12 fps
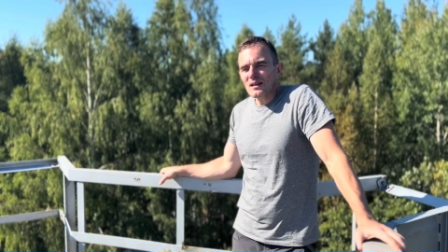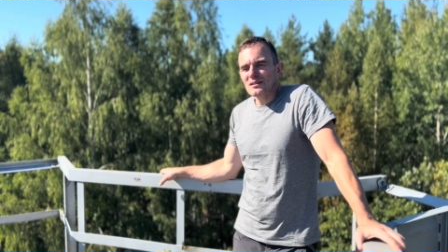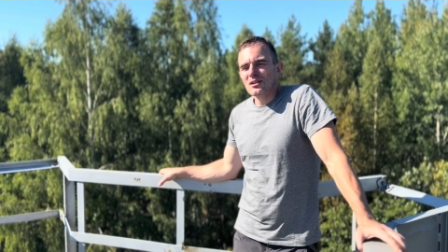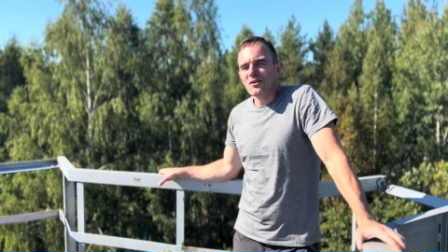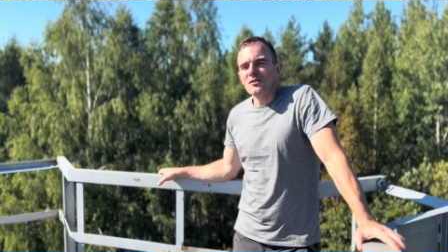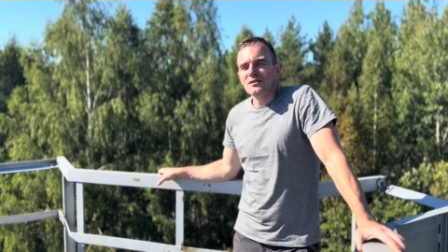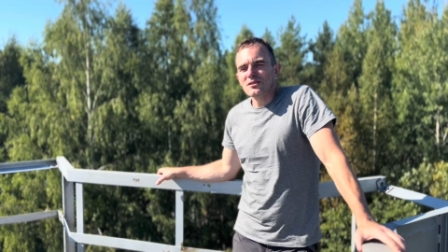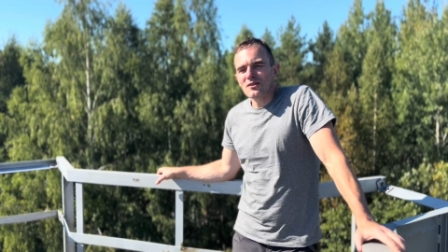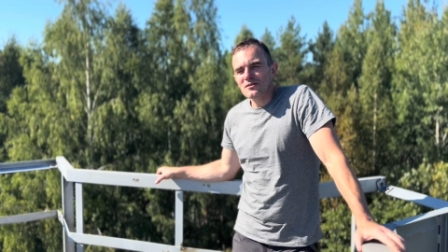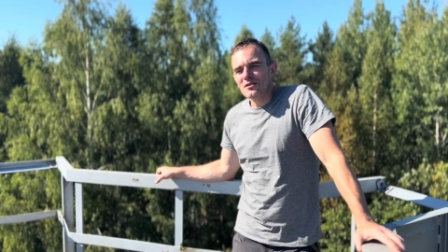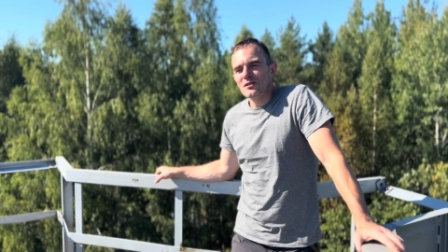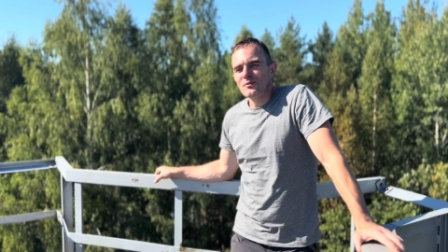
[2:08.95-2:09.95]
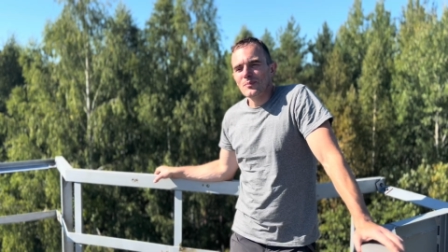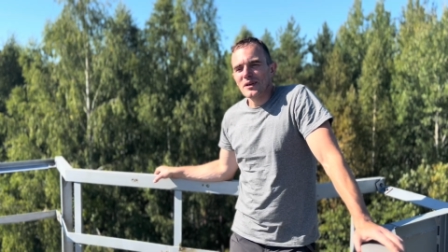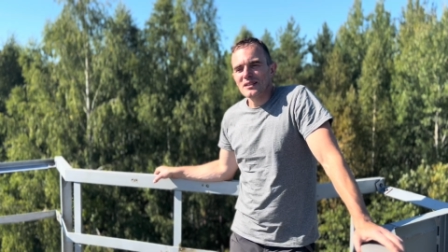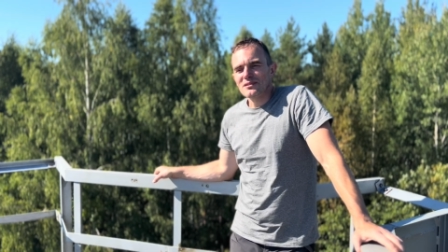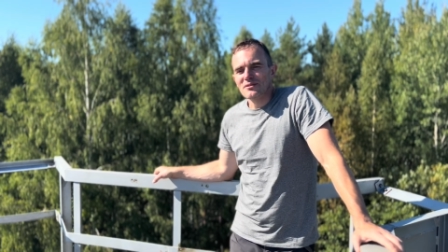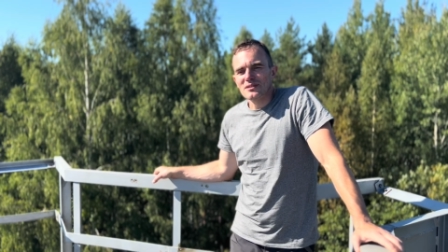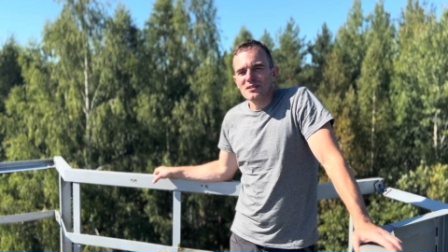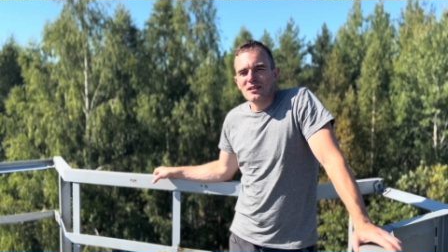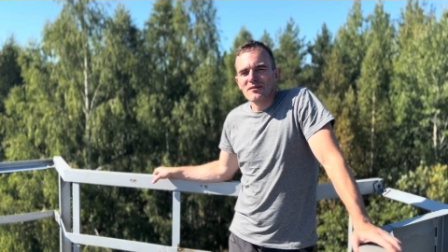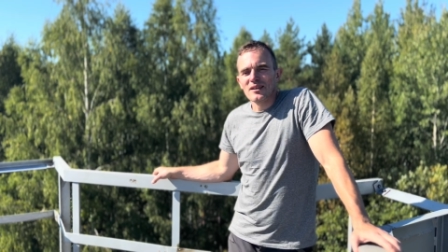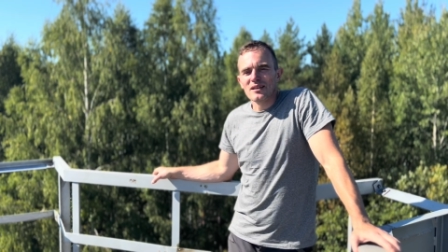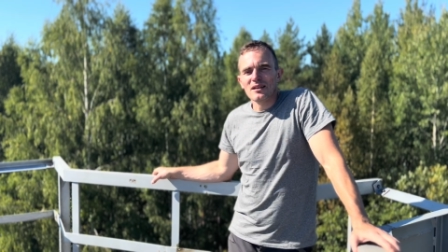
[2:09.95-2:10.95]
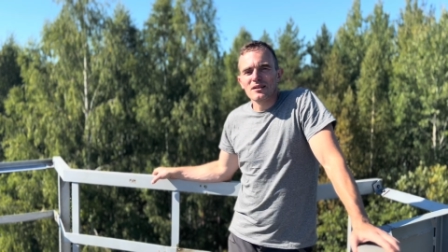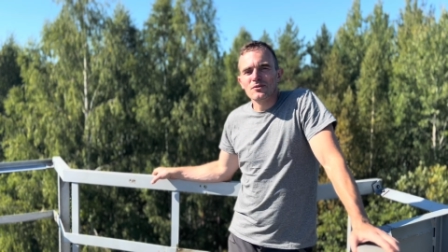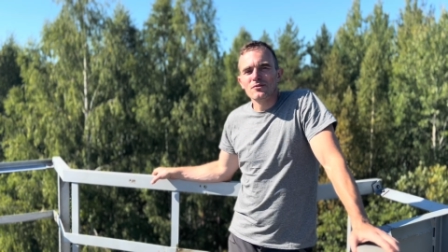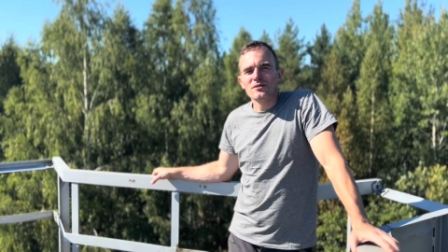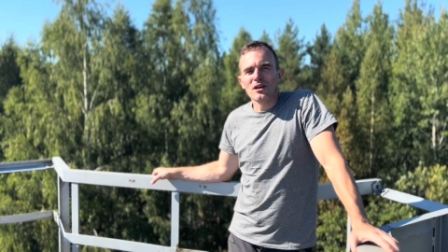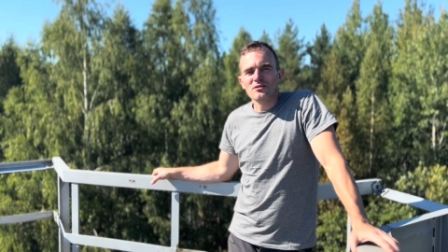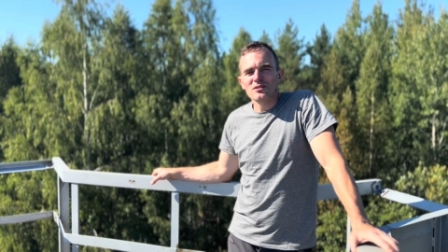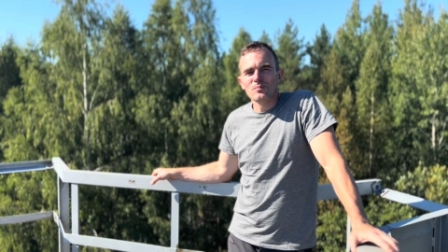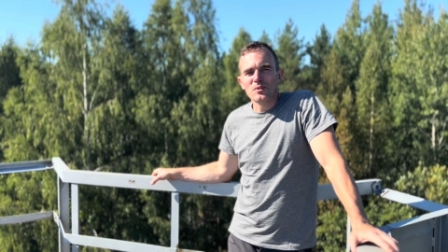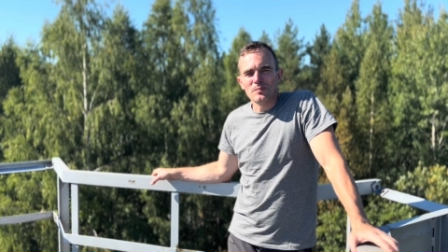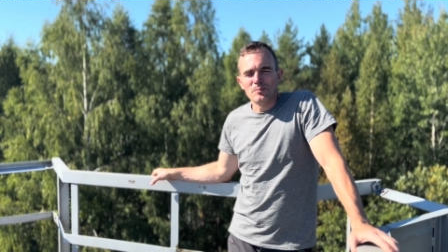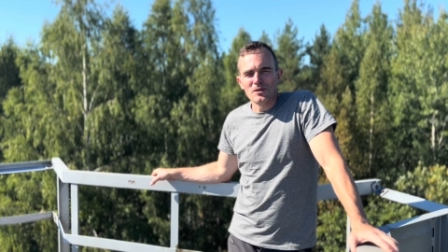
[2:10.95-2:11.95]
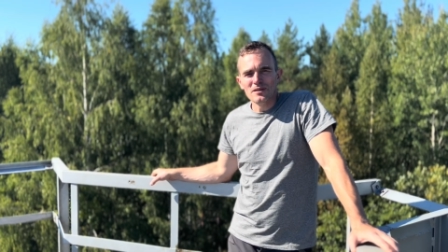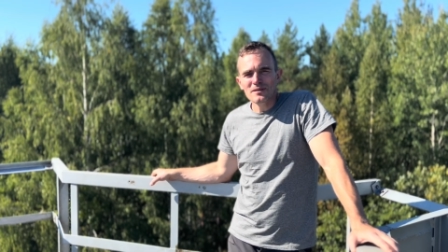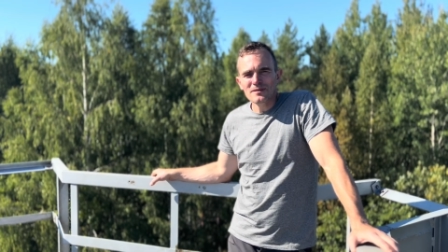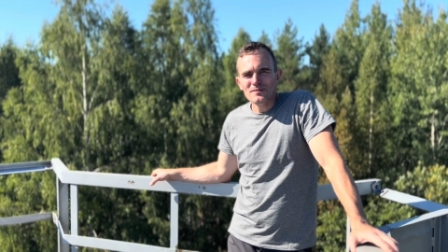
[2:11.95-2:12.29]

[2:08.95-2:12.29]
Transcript: So in total in base was living uh, 2,000 people,